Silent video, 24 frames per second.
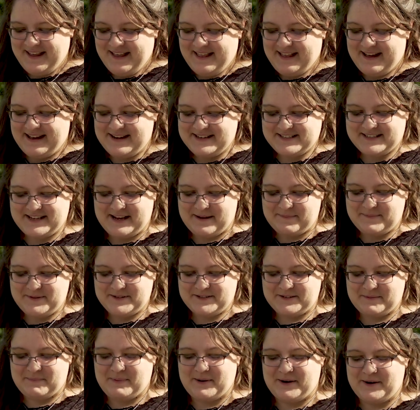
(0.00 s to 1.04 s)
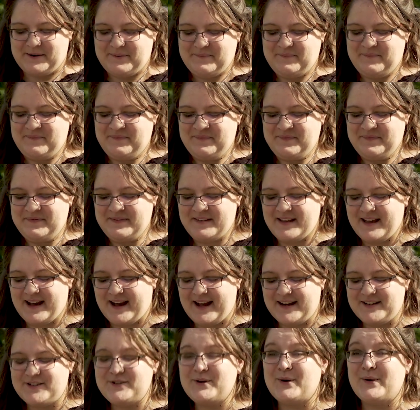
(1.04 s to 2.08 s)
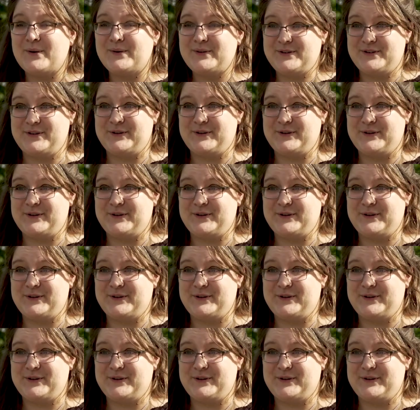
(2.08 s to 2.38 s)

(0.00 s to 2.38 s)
that has kept us apart. I told